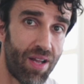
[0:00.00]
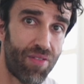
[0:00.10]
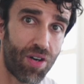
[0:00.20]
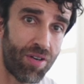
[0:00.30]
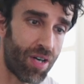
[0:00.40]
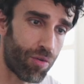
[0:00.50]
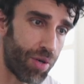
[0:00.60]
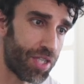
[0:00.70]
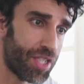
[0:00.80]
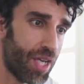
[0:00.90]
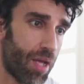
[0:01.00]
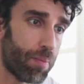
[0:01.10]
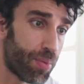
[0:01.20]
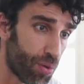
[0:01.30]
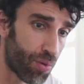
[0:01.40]
never gonna reach
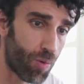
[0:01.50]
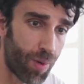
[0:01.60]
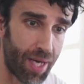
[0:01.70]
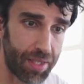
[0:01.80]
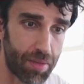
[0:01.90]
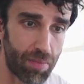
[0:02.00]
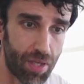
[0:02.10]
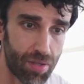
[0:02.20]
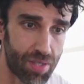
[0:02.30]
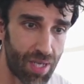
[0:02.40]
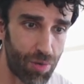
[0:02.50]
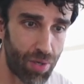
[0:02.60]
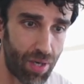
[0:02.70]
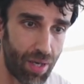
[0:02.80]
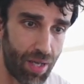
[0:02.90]
pure white because
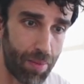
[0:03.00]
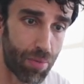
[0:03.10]
our uh,